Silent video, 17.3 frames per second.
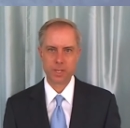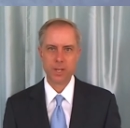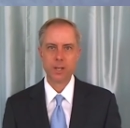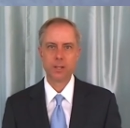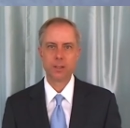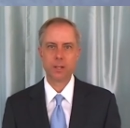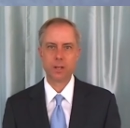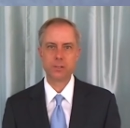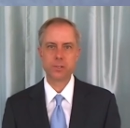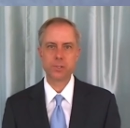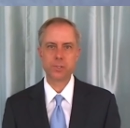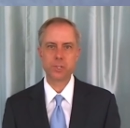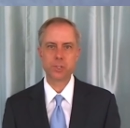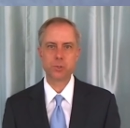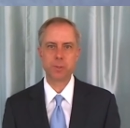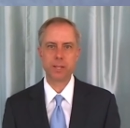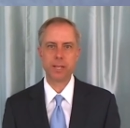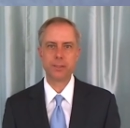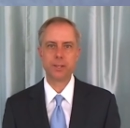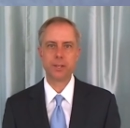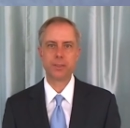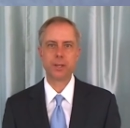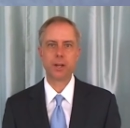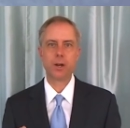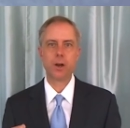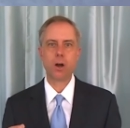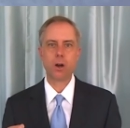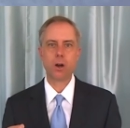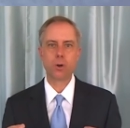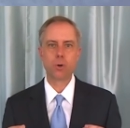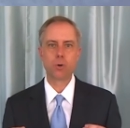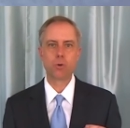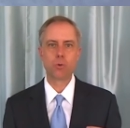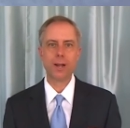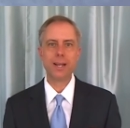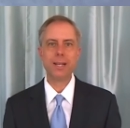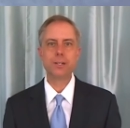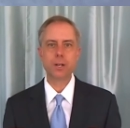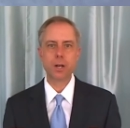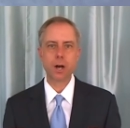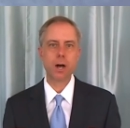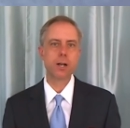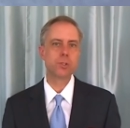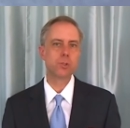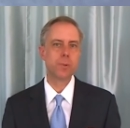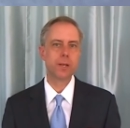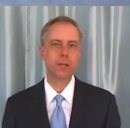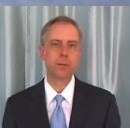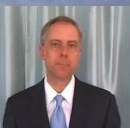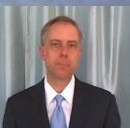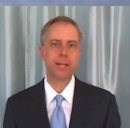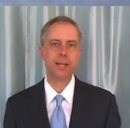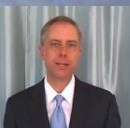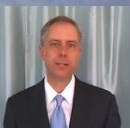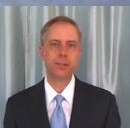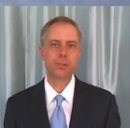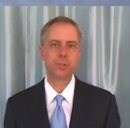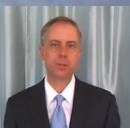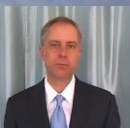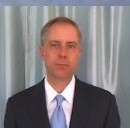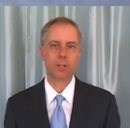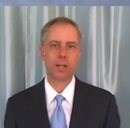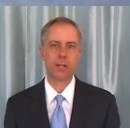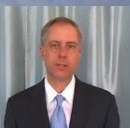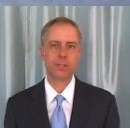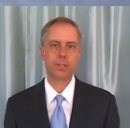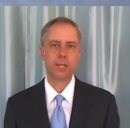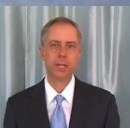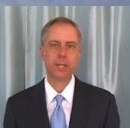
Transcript: Lantos explained that there are great cosmic beings of light